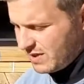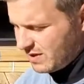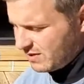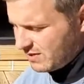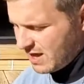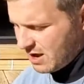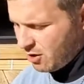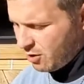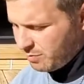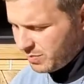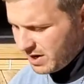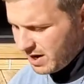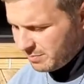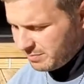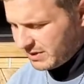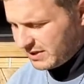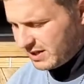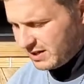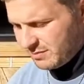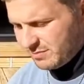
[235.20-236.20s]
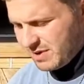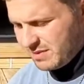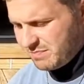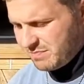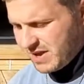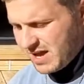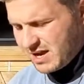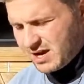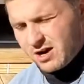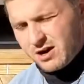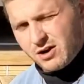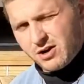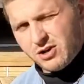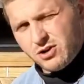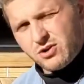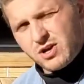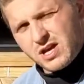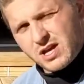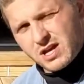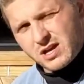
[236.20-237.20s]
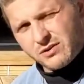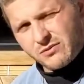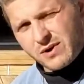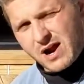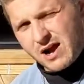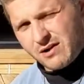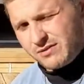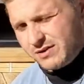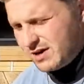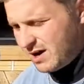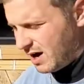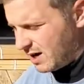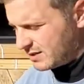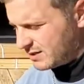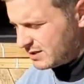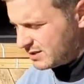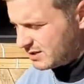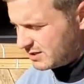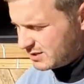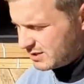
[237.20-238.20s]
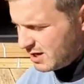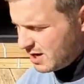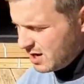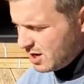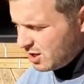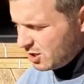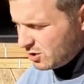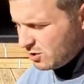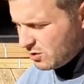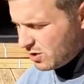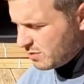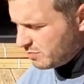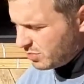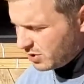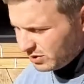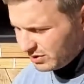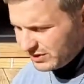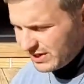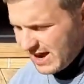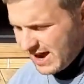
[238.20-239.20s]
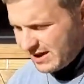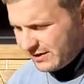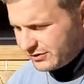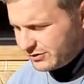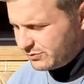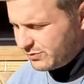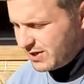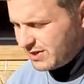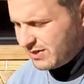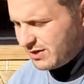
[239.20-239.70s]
They open up a little bit bigger. You can get around nuts. You can pull nails with